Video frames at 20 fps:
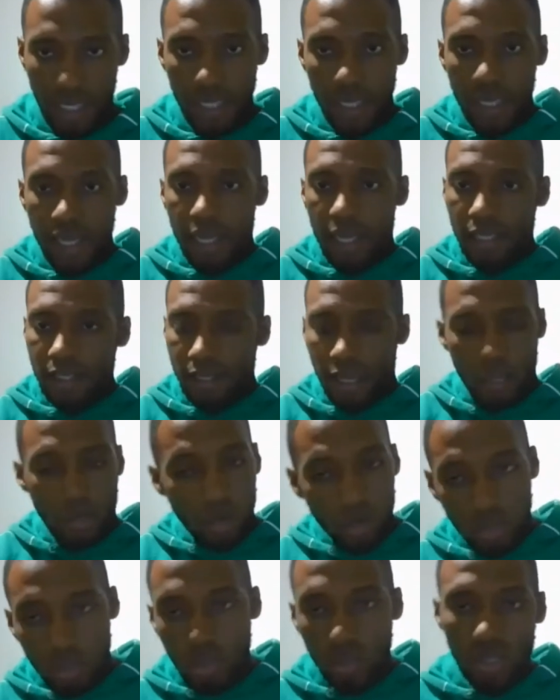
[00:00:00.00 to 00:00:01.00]
right?
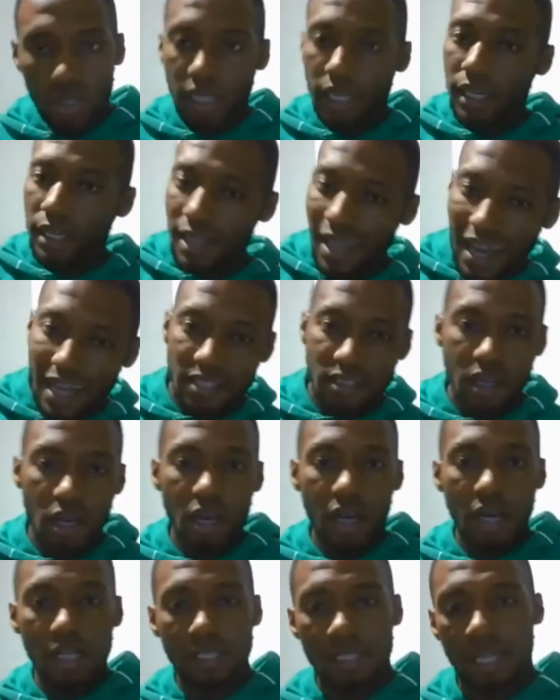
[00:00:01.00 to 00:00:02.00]
They're good looking, nice
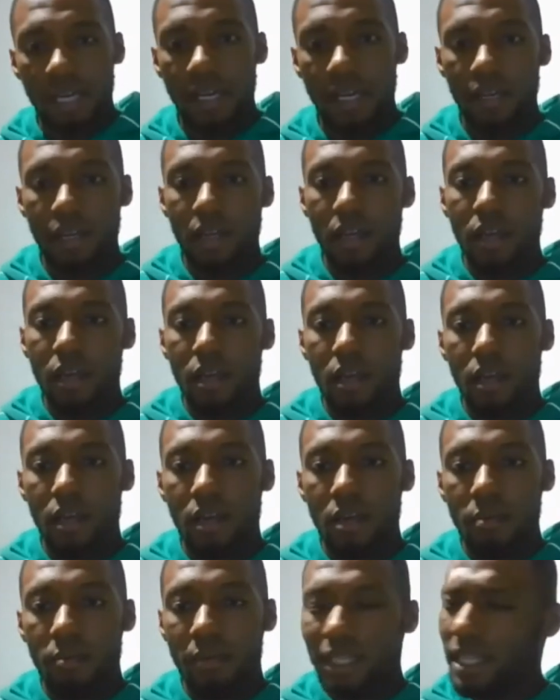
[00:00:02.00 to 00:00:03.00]
car and that,
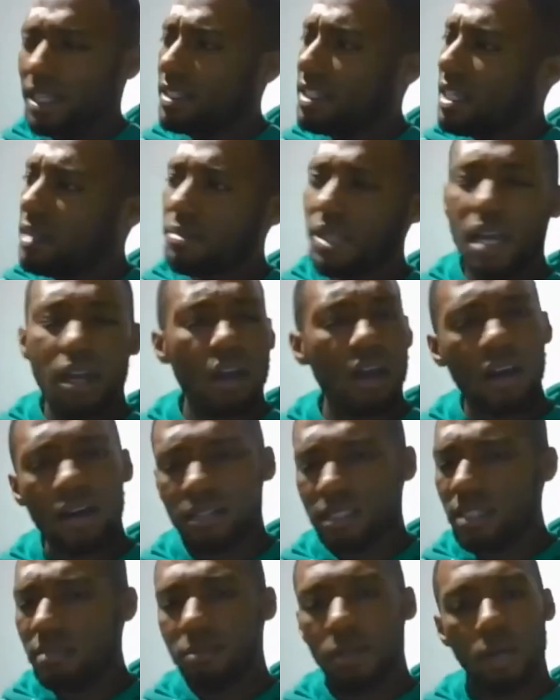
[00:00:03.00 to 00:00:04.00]
but they seem they
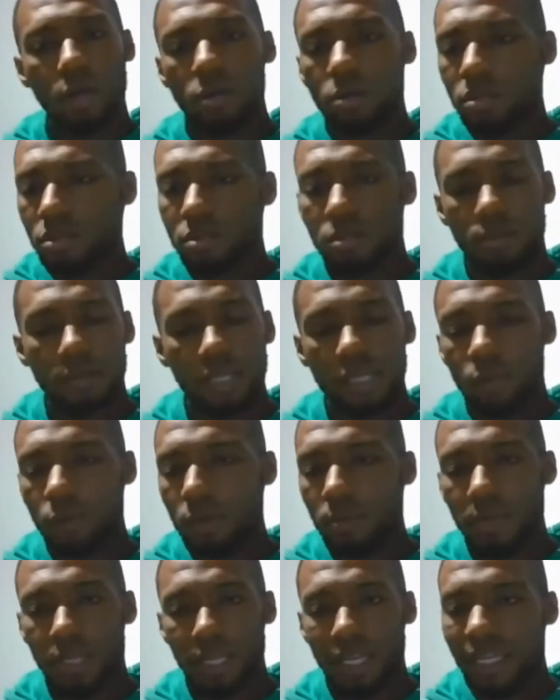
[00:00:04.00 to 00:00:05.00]
can't seem to hold on to any
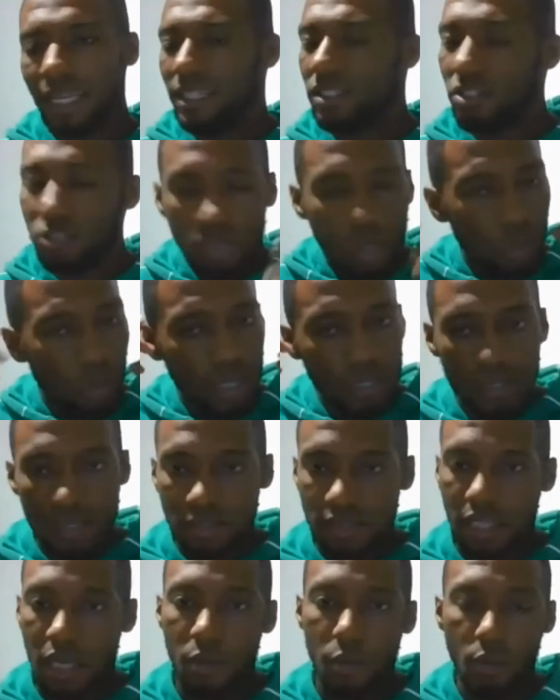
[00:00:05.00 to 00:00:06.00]
women, and they just don't
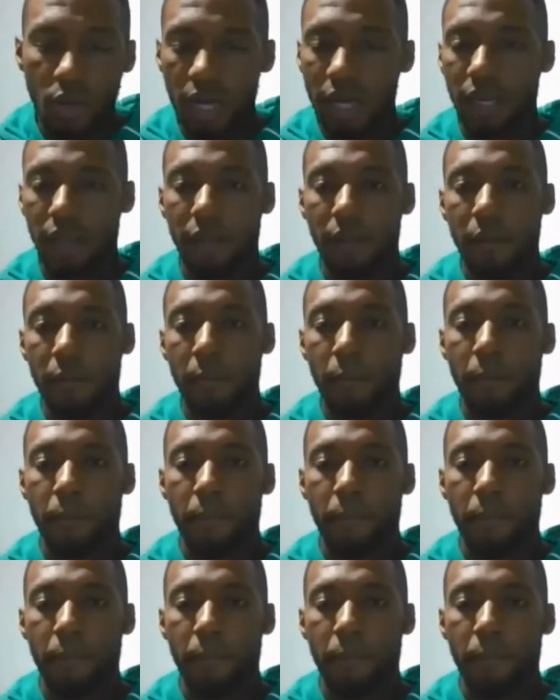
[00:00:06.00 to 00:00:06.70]
understand why